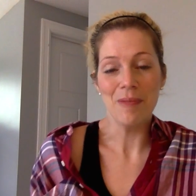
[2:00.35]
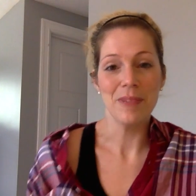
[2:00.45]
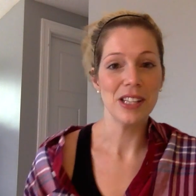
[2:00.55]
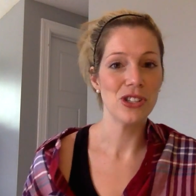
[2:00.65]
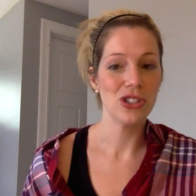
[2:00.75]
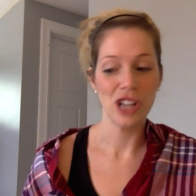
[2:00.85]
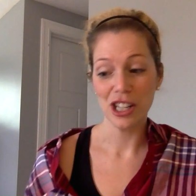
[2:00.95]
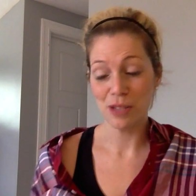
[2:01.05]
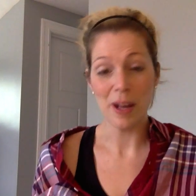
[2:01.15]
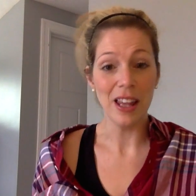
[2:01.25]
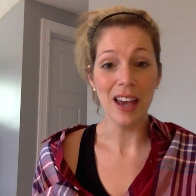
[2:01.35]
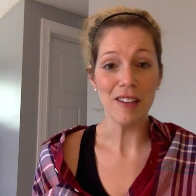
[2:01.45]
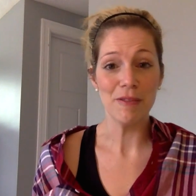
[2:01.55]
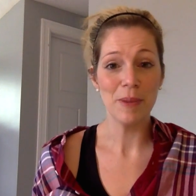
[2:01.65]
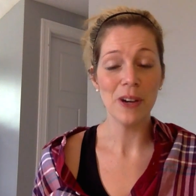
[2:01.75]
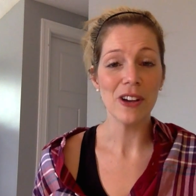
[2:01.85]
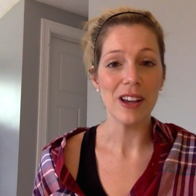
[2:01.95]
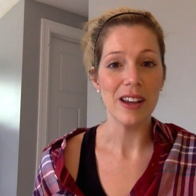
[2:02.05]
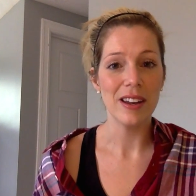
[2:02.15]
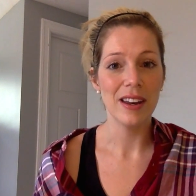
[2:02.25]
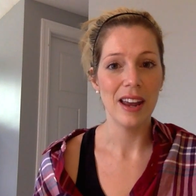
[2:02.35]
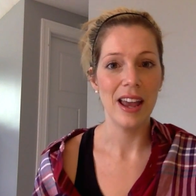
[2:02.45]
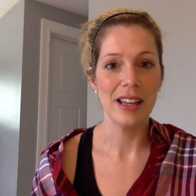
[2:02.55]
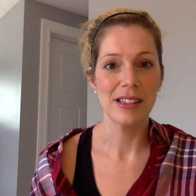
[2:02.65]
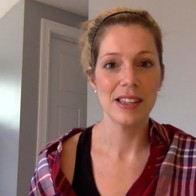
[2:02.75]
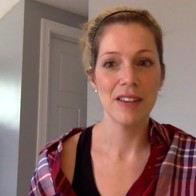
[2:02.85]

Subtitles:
It's changed my life, period. It's